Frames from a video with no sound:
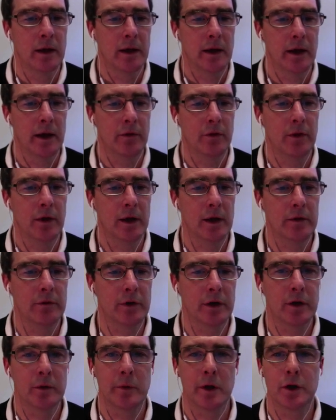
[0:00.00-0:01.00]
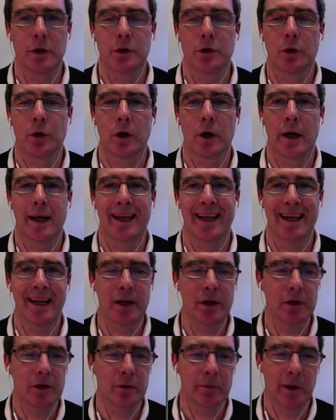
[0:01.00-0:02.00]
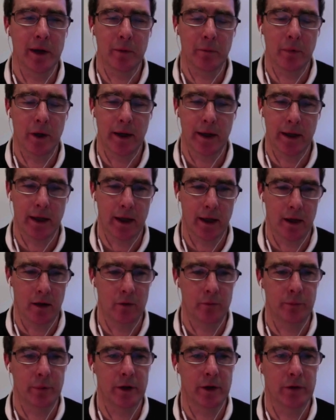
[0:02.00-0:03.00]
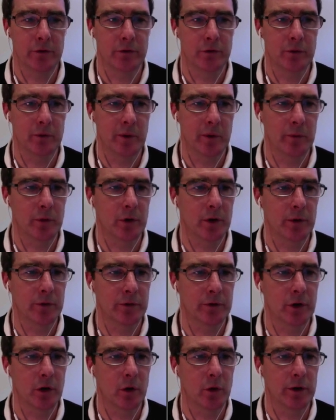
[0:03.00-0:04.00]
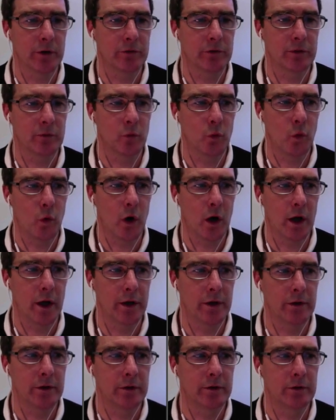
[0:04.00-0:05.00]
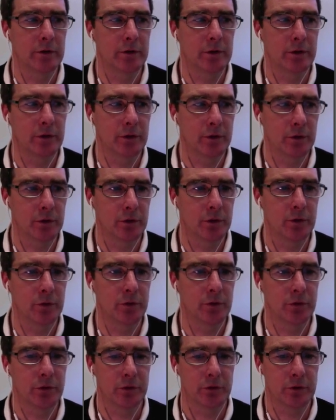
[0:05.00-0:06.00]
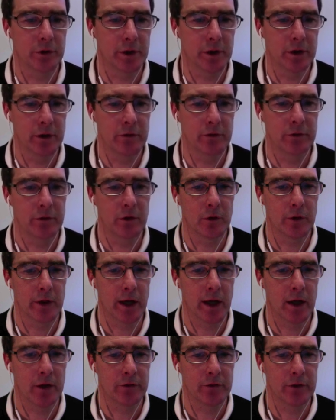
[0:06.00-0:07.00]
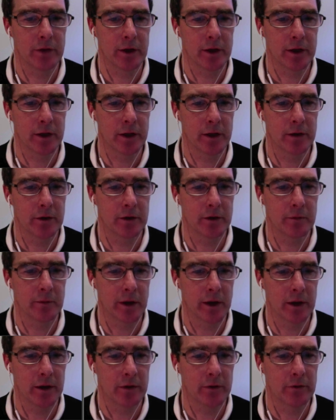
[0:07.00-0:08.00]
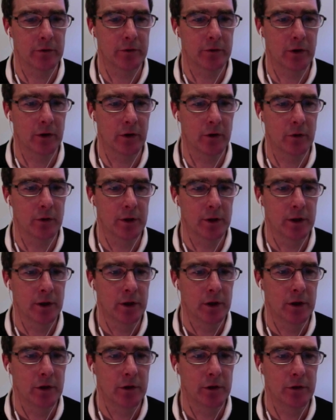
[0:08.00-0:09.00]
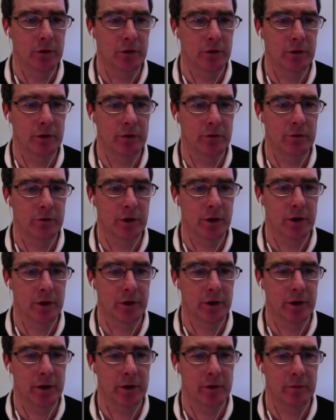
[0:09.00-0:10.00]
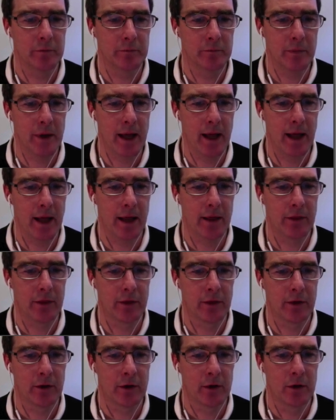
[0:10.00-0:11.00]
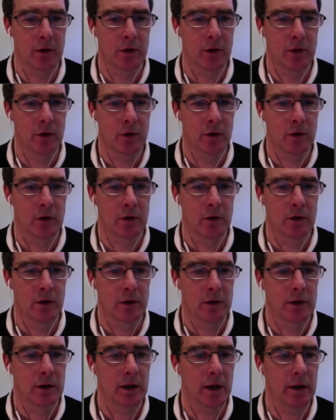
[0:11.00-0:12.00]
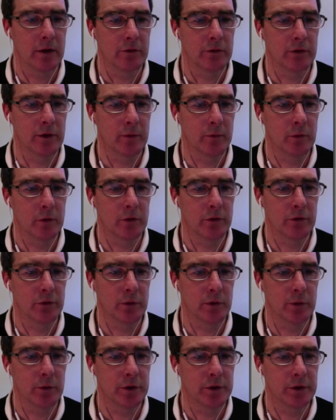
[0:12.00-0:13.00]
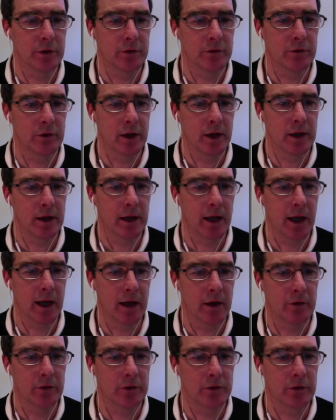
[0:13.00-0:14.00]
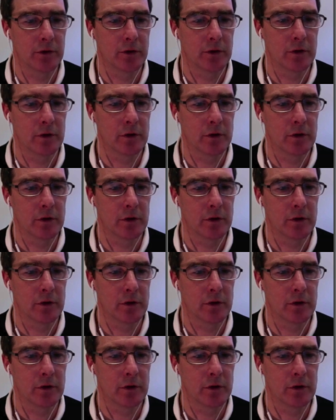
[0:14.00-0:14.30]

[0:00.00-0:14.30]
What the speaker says: And then I've got to make sure I increment my count, because remember I was going from 1, 2, 3, so count's got to increment. So using very math-like symbols, we would just say count